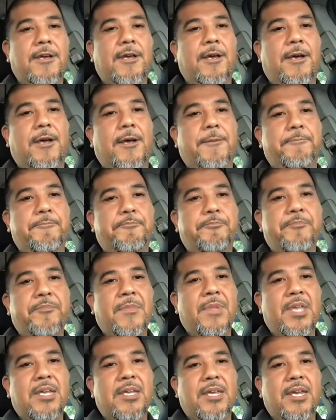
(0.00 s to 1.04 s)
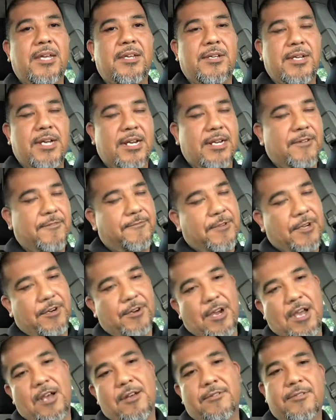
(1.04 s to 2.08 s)
Um, you gotta
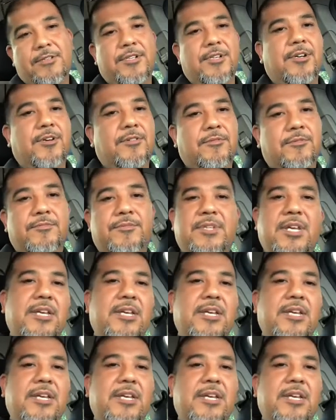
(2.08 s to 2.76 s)
figure out you know